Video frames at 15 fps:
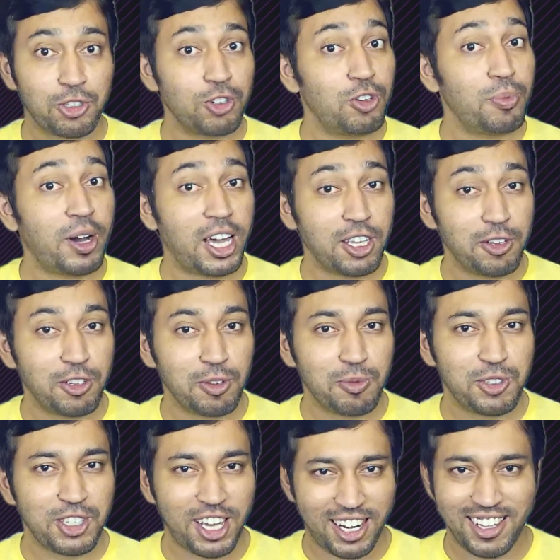to my
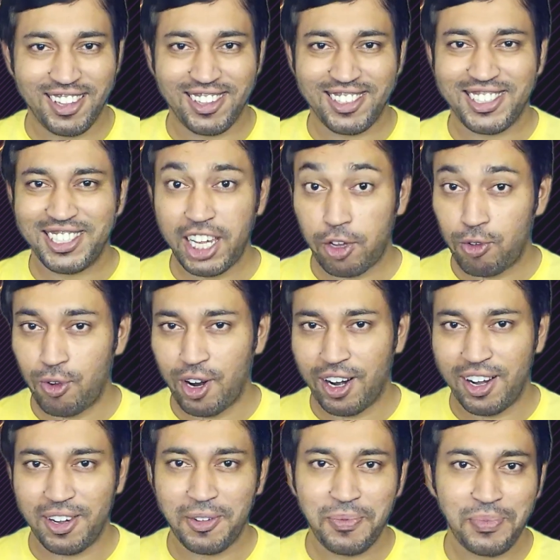YouTube channel
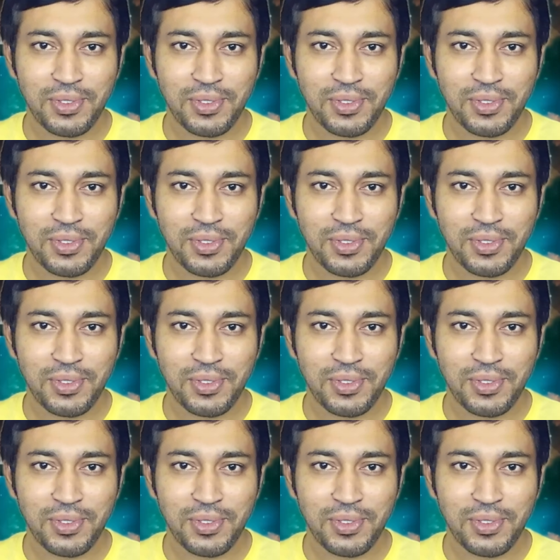TechWorld.